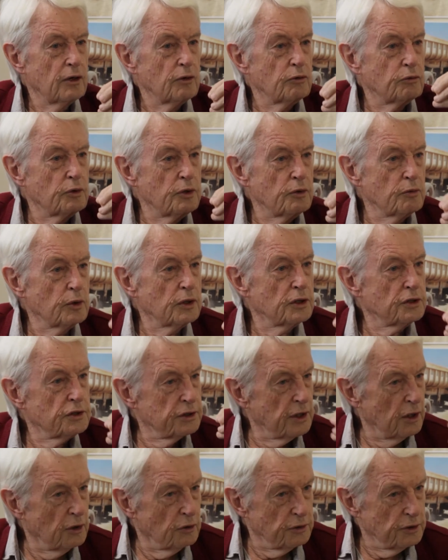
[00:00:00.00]
we will
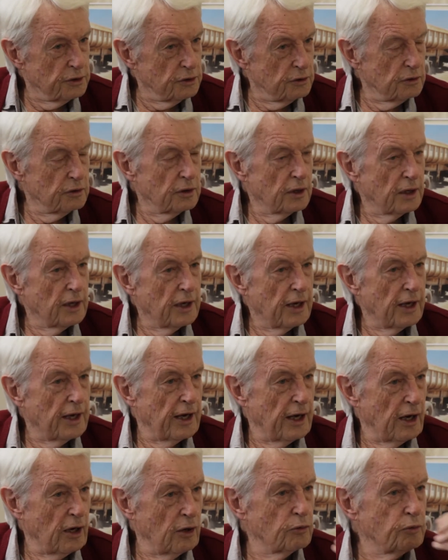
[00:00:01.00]
show you
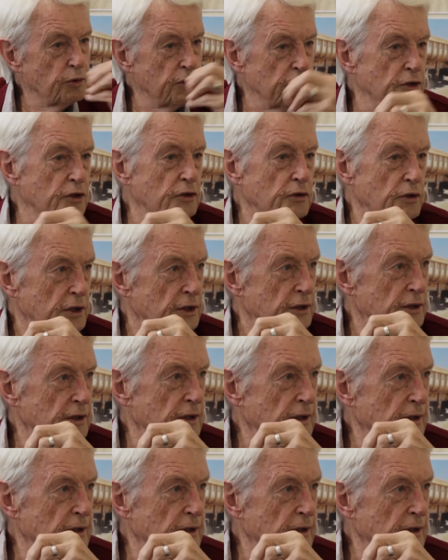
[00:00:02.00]
how we do it.